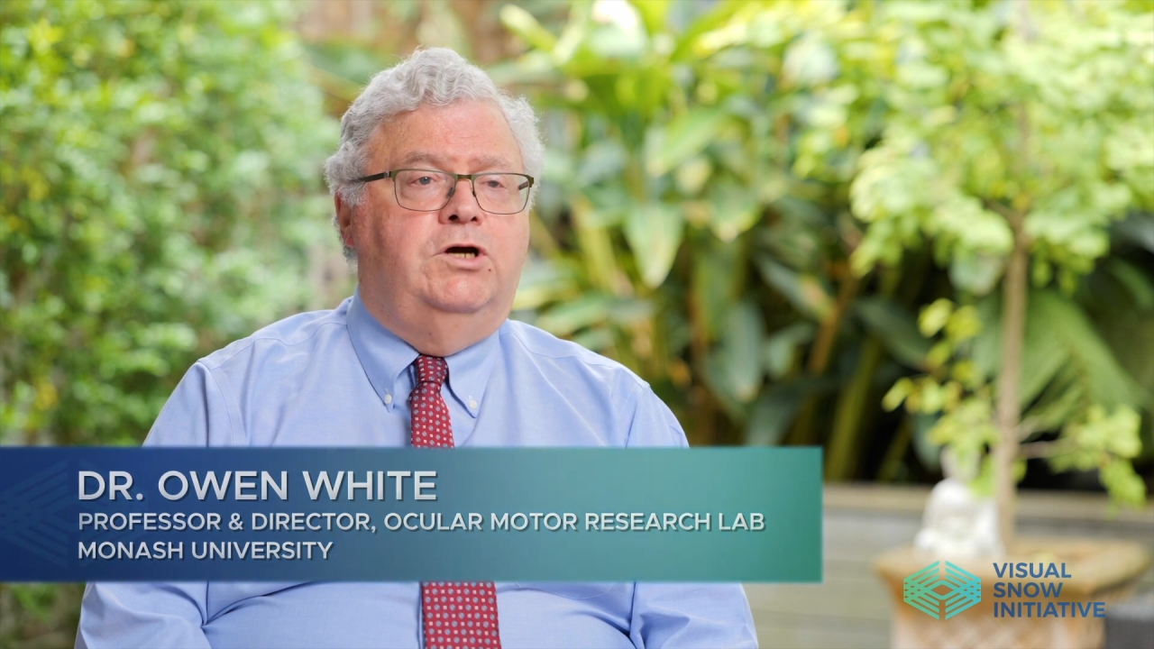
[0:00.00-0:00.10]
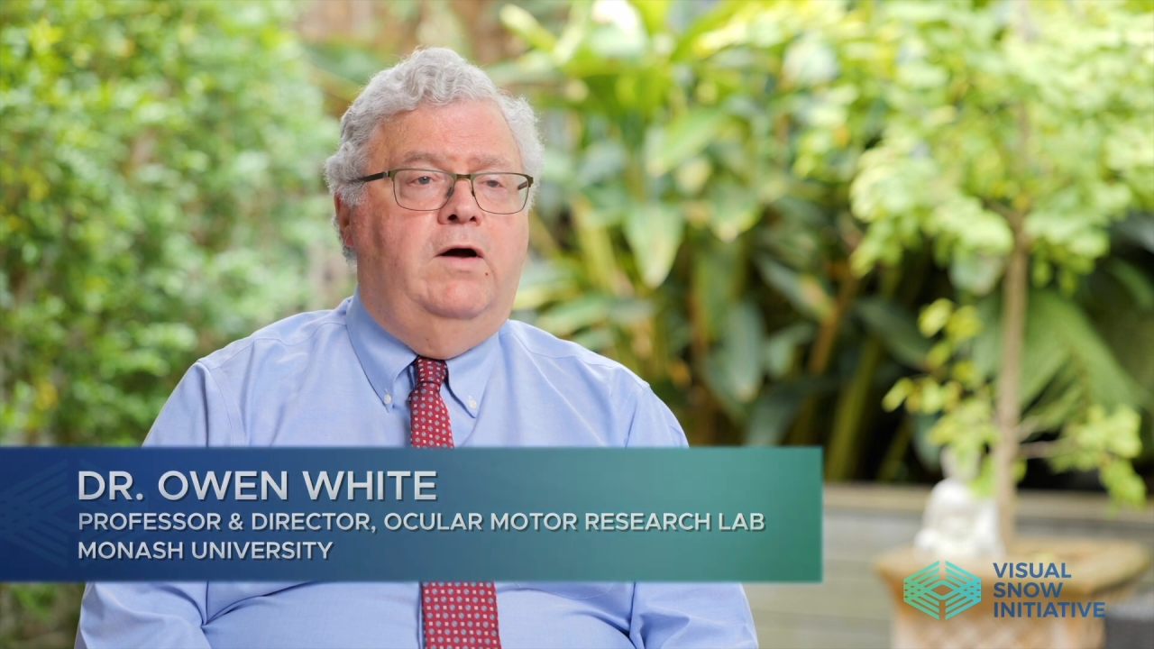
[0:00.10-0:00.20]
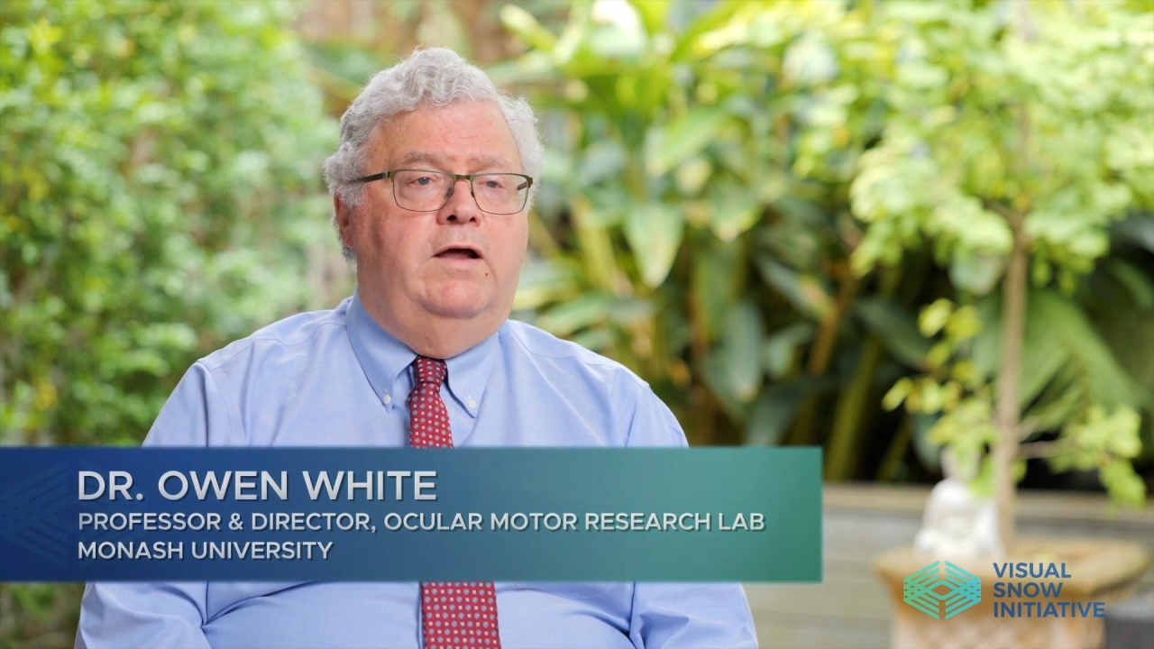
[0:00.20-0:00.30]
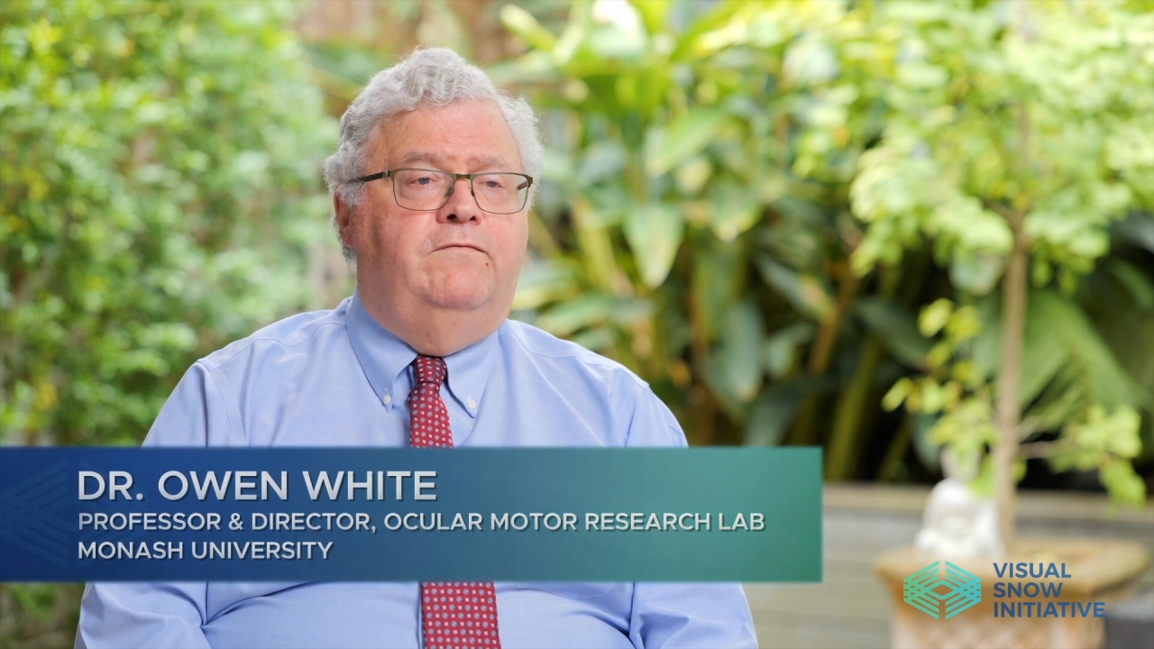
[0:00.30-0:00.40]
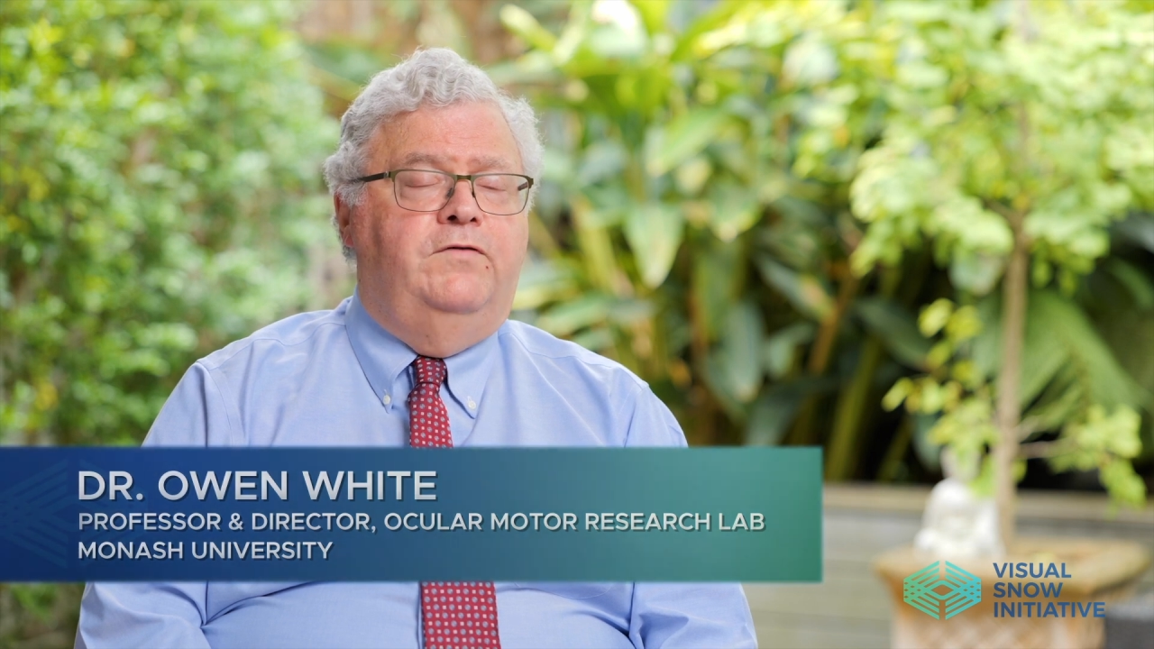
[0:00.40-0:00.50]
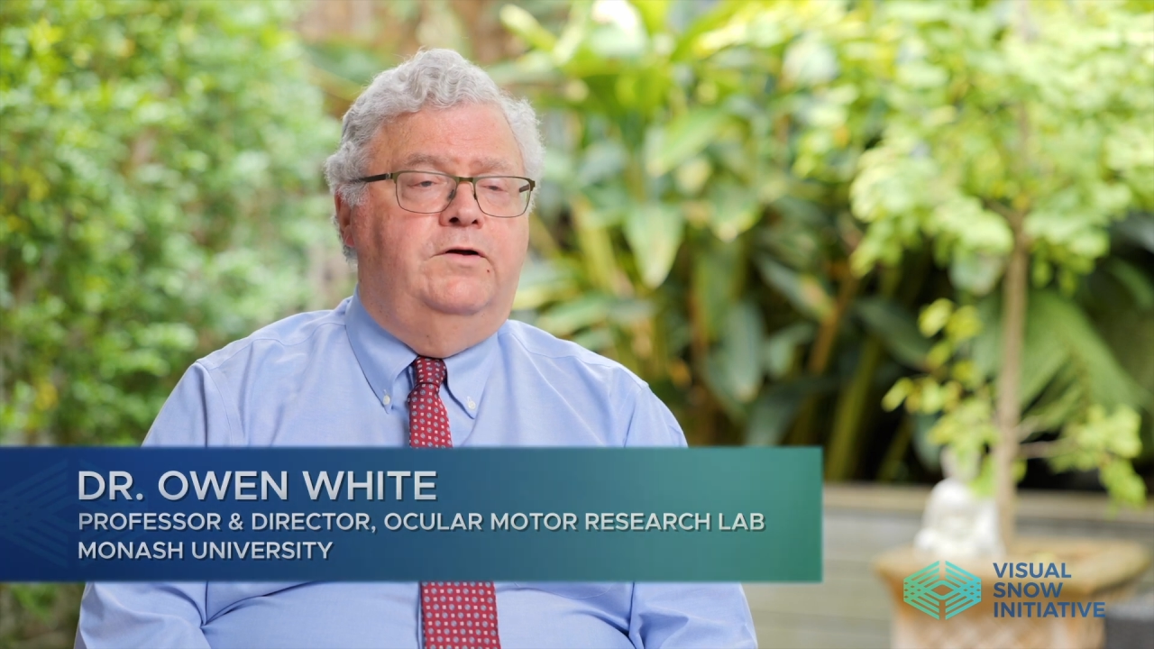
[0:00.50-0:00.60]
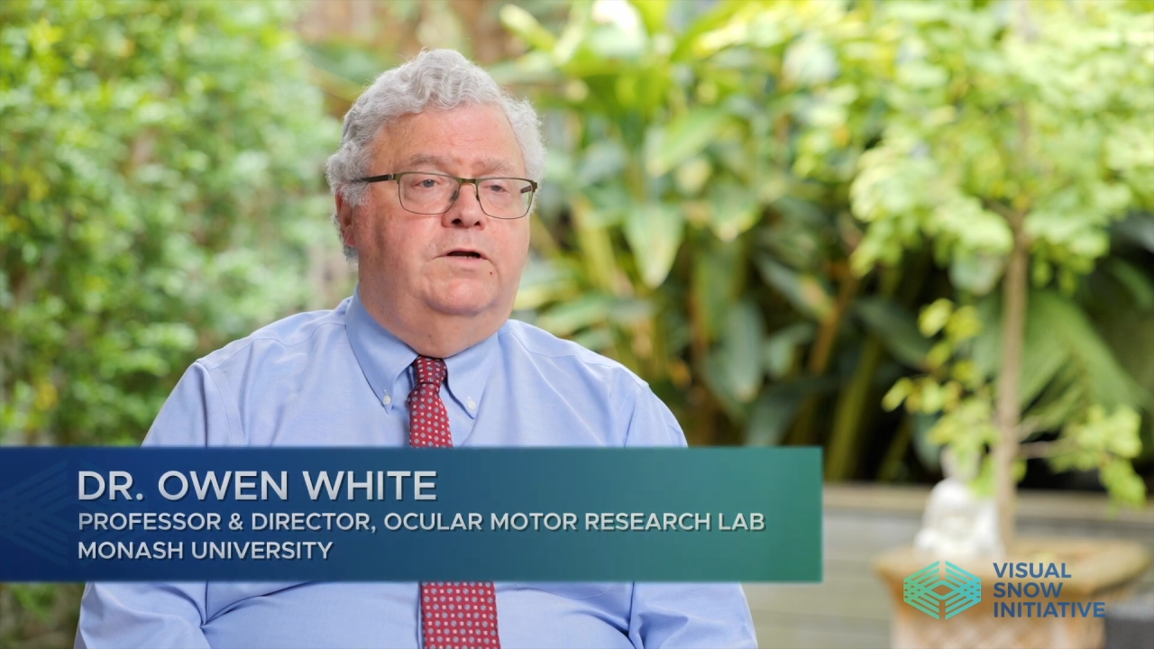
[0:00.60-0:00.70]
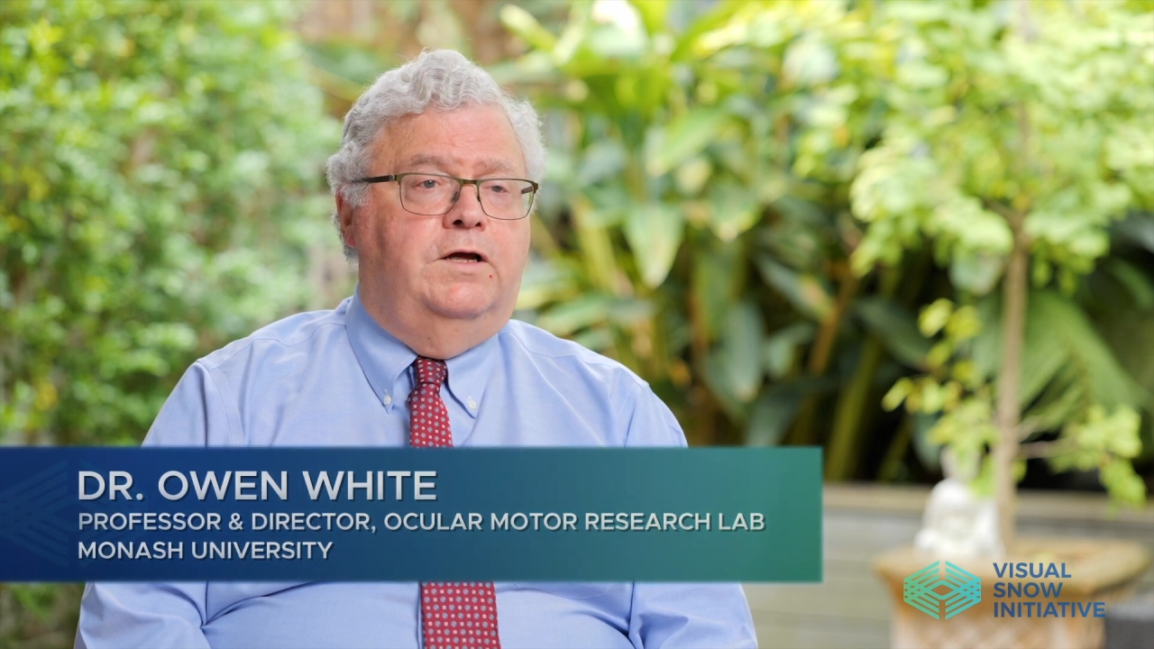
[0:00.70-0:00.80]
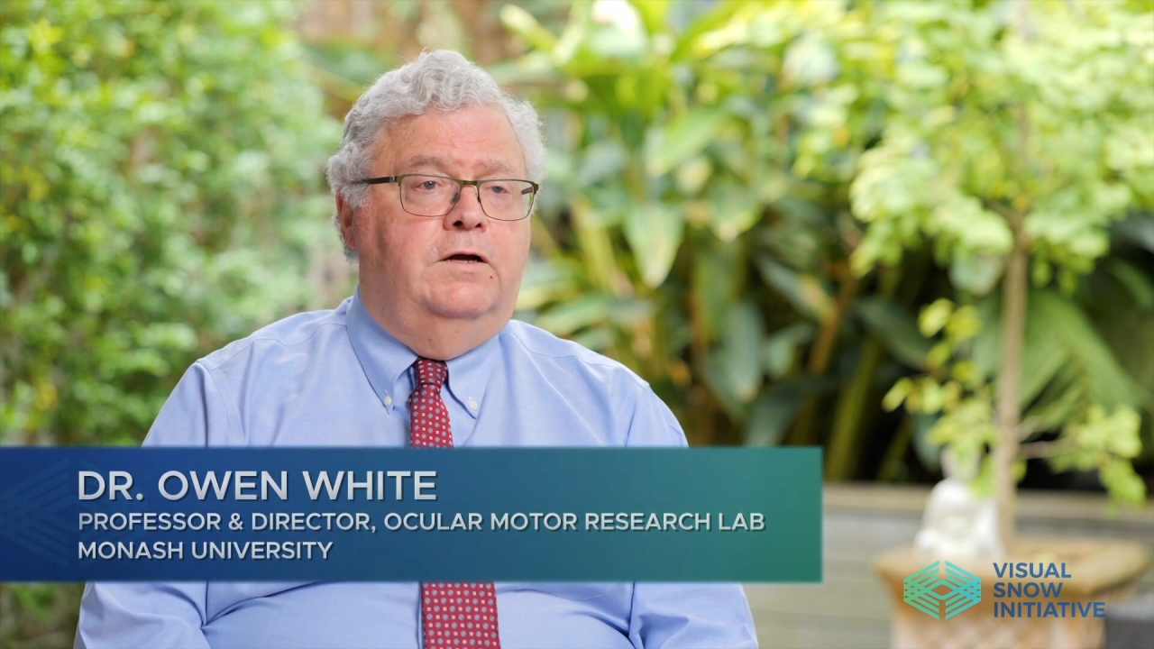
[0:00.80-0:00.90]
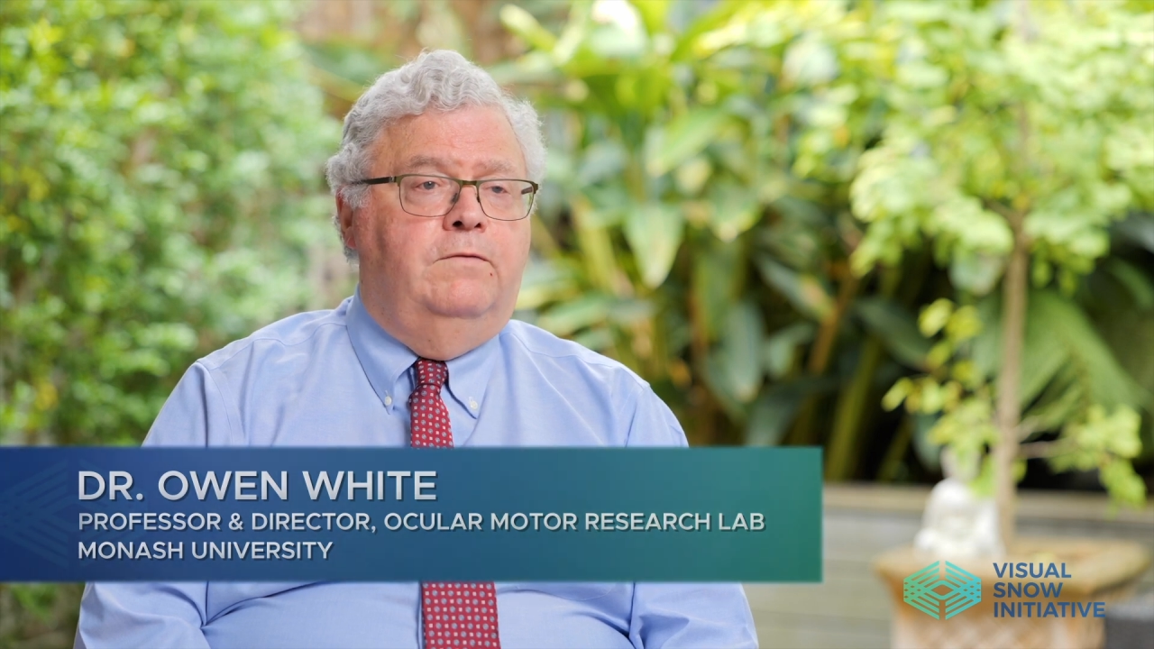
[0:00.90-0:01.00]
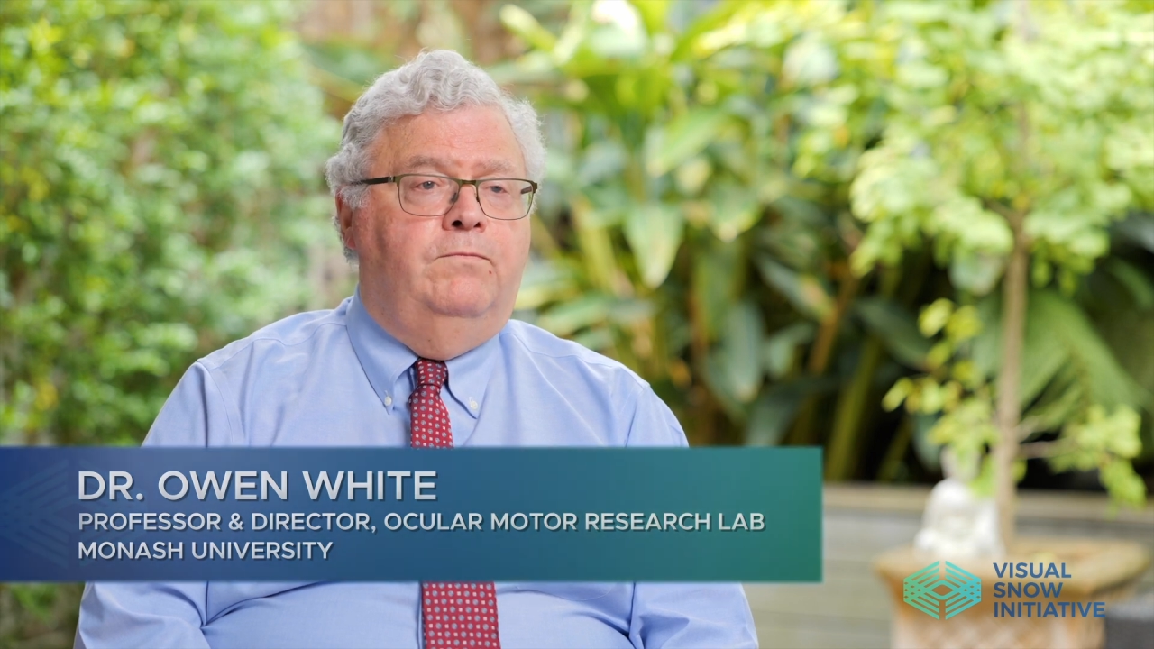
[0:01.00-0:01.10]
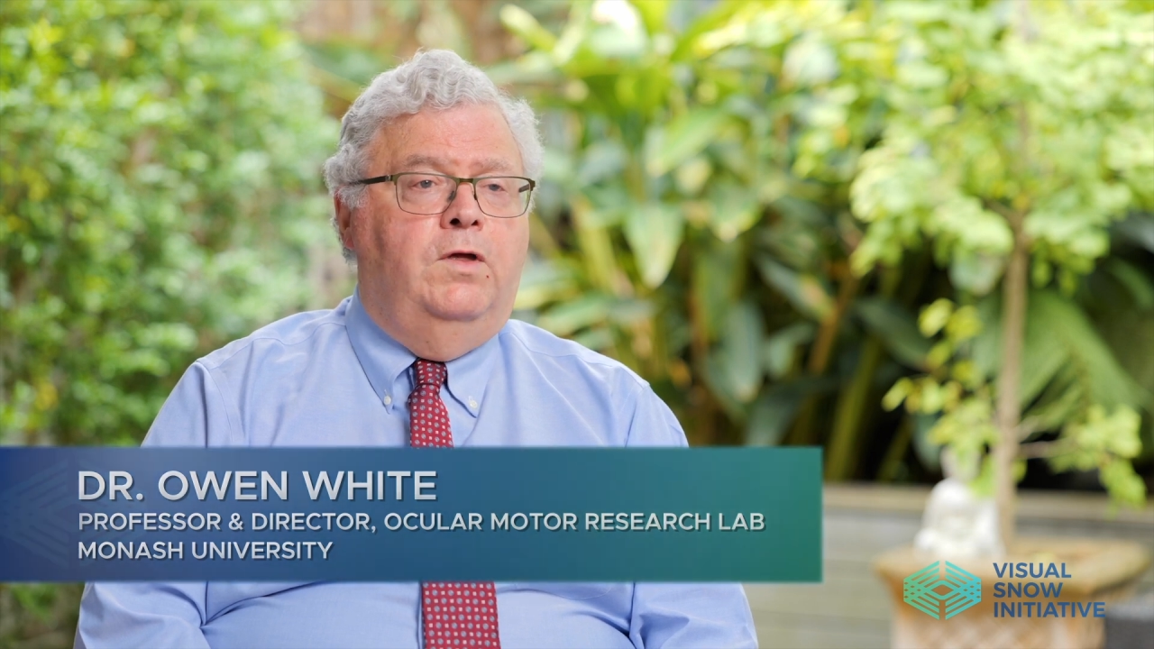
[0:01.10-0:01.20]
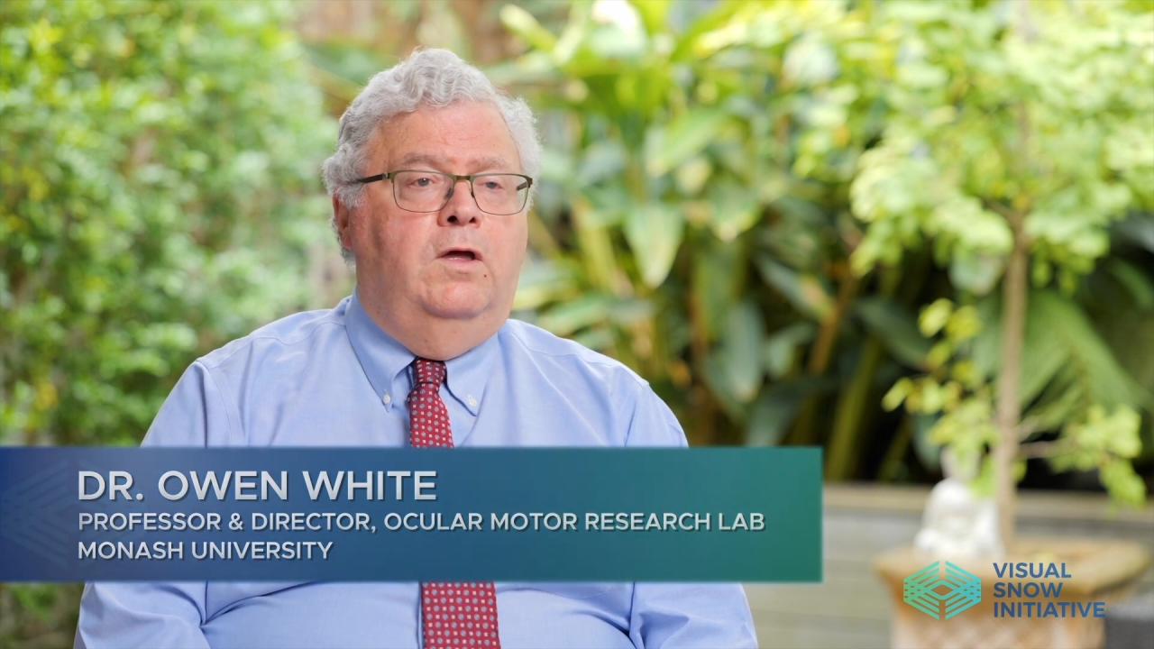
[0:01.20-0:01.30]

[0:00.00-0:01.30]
Joanne Fielding,